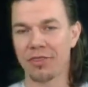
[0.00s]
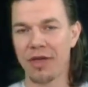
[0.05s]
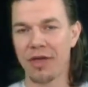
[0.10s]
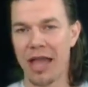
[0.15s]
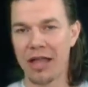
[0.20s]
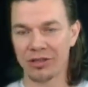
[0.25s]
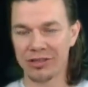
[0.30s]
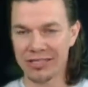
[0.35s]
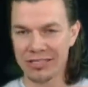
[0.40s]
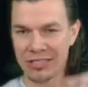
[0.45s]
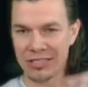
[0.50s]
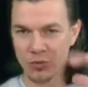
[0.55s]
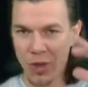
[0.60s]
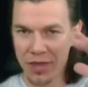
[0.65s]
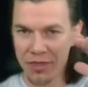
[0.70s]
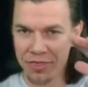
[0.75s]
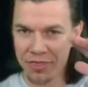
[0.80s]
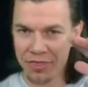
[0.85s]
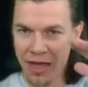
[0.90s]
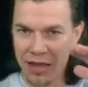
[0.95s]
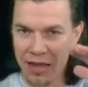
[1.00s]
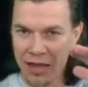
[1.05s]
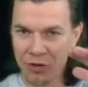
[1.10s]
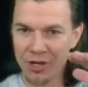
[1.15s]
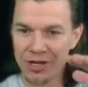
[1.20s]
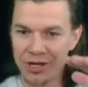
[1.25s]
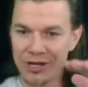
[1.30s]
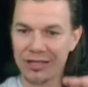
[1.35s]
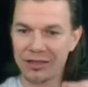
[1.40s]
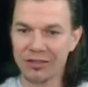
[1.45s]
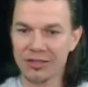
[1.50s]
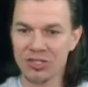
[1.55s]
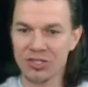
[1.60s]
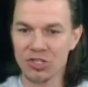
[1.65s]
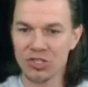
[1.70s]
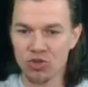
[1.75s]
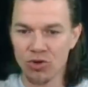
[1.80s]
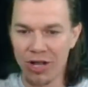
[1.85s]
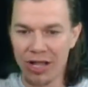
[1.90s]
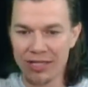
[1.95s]
This is why thyroid and
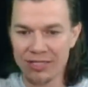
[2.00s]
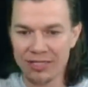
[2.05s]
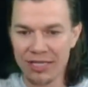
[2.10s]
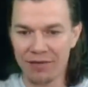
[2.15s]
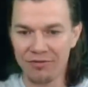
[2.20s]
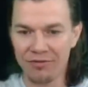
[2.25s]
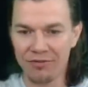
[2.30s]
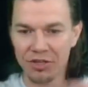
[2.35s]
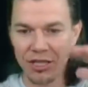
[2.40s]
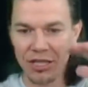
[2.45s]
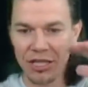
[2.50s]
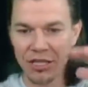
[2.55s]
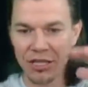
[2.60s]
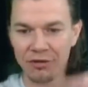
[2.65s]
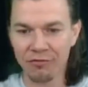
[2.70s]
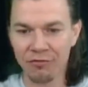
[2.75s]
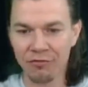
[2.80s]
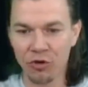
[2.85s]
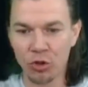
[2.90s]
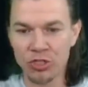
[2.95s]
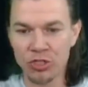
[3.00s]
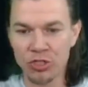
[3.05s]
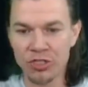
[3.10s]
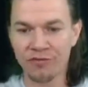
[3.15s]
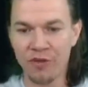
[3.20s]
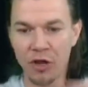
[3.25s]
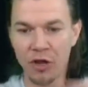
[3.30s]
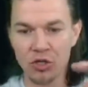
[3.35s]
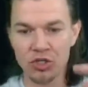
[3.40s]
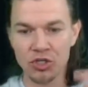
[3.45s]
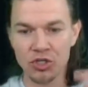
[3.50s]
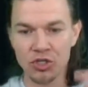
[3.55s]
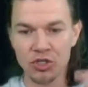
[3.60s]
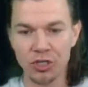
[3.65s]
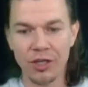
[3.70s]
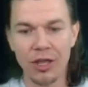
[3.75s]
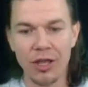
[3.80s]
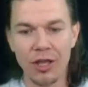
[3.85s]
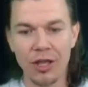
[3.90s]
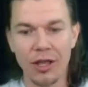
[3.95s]
stress have an inverse
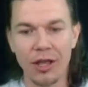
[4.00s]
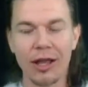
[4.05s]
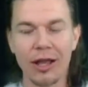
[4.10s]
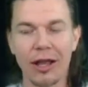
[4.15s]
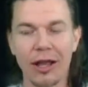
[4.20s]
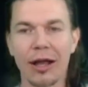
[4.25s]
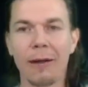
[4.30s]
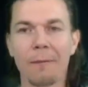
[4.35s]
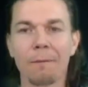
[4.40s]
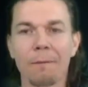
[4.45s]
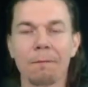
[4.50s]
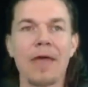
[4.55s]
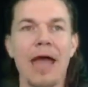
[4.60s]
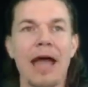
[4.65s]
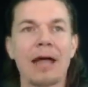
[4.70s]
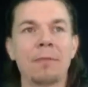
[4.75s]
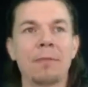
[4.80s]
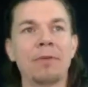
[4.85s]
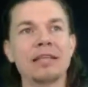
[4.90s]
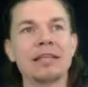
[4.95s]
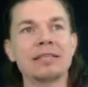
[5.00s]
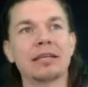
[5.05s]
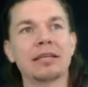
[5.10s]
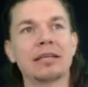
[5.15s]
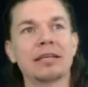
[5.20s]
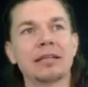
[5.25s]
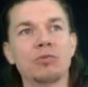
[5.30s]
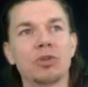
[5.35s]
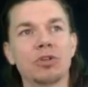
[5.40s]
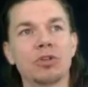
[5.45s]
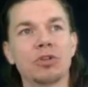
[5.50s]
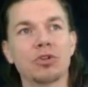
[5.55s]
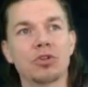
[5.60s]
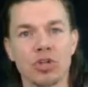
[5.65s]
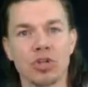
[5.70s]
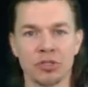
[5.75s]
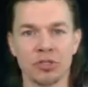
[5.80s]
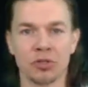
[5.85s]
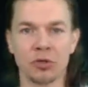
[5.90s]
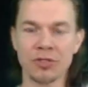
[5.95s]
function. That basically, when your
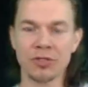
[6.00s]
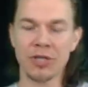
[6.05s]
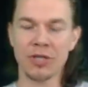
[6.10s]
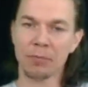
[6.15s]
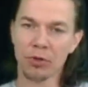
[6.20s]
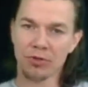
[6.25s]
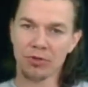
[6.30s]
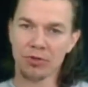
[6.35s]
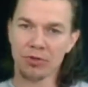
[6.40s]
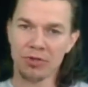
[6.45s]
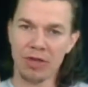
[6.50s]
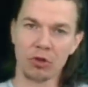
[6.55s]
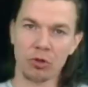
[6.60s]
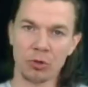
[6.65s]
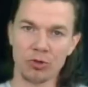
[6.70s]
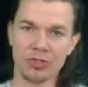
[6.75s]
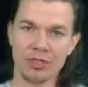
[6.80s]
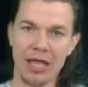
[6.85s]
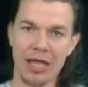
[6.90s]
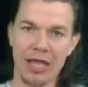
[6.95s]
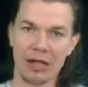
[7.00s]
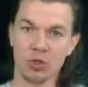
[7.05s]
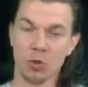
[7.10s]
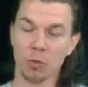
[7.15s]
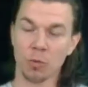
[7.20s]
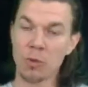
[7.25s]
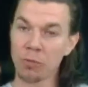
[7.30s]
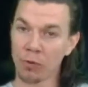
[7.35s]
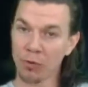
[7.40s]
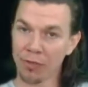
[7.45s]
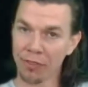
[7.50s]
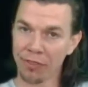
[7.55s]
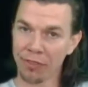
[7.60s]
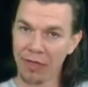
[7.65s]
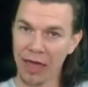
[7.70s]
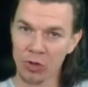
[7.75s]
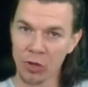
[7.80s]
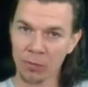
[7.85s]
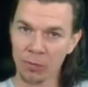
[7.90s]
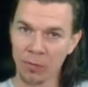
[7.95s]
stress goes up, your thyroid goes down. So people with
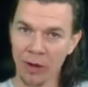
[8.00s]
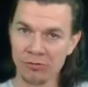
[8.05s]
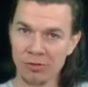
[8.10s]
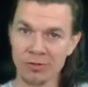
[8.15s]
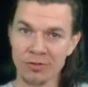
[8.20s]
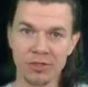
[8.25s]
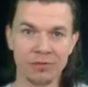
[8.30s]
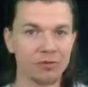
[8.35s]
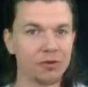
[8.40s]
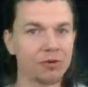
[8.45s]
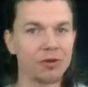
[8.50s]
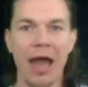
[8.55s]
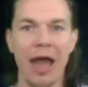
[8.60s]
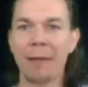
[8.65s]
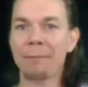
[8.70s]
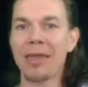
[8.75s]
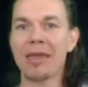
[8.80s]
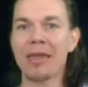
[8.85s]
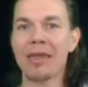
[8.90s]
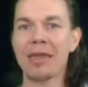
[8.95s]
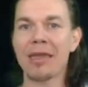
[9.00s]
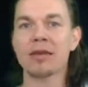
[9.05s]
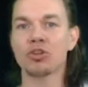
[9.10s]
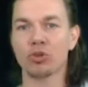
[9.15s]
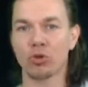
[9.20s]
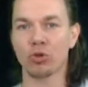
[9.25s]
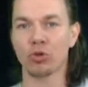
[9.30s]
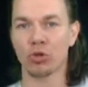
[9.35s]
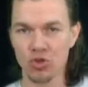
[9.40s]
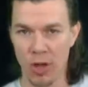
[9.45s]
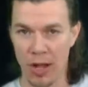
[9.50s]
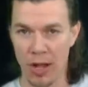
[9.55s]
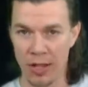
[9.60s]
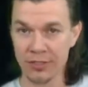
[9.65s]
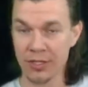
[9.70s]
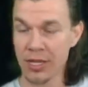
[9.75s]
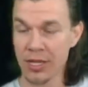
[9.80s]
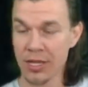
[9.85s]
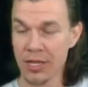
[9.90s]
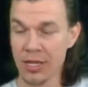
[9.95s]
thyroid problems, if you're not managing your
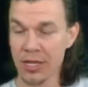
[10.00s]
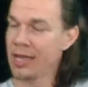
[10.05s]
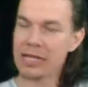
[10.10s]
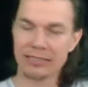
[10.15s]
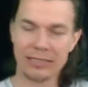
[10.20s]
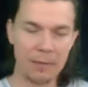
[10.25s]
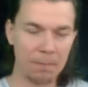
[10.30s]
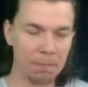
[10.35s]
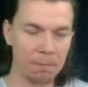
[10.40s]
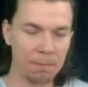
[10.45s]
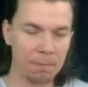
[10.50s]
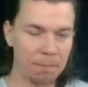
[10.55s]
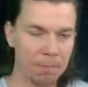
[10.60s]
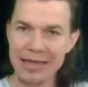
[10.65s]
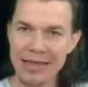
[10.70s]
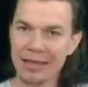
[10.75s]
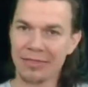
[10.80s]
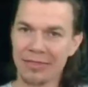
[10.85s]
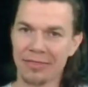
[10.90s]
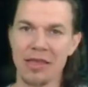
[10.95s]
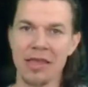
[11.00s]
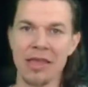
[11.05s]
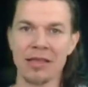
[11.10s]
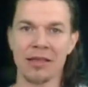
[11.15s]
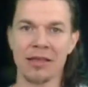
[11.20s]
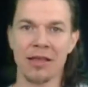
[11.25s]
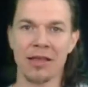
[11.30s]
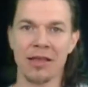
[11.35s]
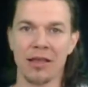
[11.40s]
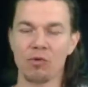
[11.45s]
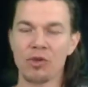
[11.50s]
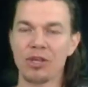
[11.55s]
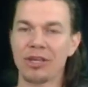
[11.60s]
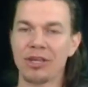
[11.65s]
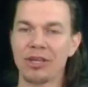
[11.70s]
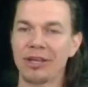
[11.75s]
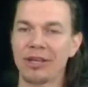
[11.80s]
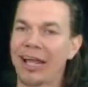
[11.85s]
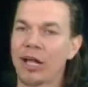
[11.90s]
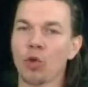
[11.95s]
stress, that's a big thing. We
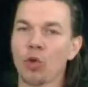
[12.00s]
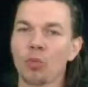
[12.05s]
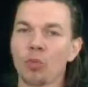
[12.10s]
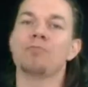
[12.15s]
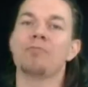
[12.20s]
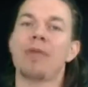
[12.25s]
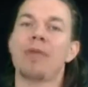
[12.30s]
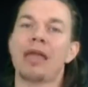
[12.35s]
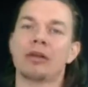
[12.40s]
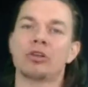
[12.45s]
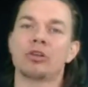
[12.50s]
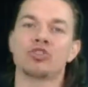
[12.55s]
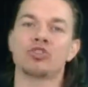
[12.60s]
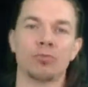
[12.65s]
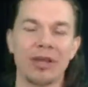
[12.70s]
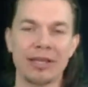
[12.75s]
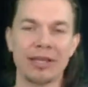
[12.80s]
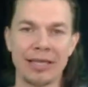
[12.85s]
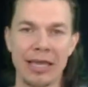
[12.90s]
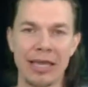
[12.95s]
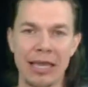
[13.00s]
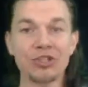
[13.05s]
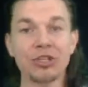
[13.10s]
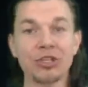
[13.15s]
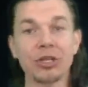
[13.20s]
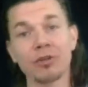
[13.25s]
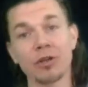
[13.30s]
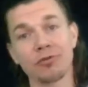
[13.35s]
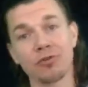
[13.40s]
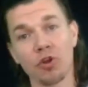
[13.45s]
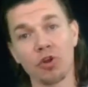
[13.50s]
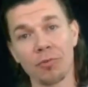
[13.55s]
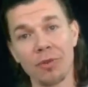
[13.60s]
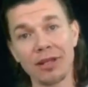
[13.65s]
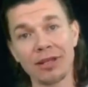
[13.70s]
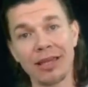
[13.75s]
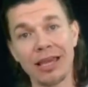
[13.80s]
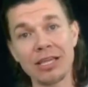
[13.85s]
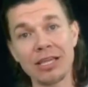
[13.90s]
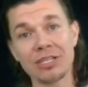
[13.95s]
can help you manage your medication, even if you're on
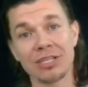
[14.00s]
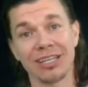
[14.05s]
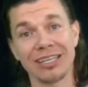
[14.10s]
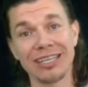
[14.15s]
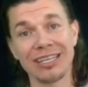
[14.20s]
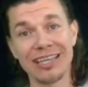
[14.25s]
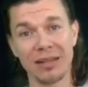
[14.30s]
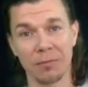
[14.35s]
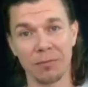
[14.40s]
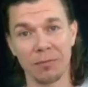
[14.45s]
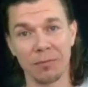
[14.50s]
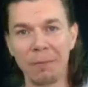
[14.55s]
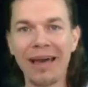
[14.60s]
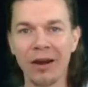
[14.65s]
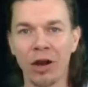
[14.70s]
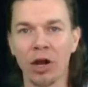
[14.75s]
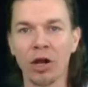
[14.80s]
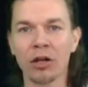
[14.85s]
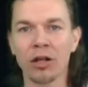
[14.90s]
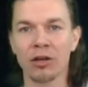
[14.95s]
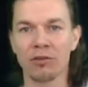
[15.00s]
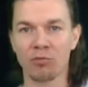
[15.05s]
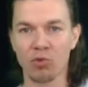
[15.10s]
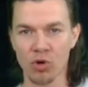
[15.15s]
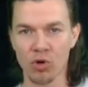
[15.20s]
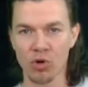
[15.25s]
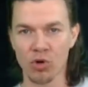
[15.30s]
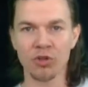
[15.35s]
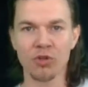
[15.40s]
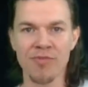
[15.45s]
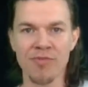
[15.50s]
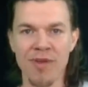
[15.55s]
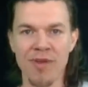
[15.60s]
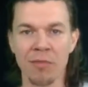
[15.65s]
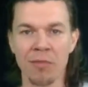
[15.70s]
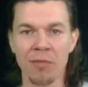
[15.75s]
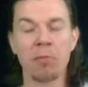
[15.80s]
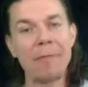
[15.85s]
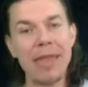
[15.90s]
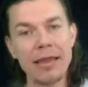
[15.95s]
medication, and get it better and work for you
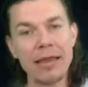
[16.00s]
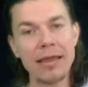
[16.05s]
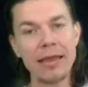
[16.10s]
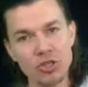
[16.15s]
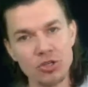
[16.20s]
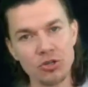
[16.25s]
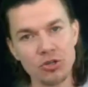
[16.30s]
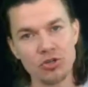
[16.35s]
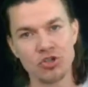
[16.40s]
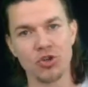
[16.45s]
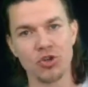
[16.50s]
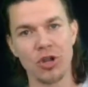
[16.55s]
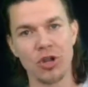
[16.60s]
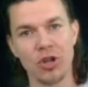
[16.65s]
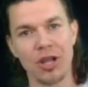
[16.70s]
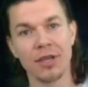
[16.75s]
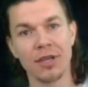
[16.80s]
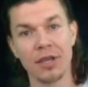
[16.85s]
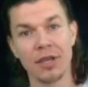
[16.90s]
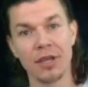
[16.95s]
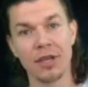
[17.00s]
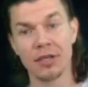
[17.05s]
better by managing your stress.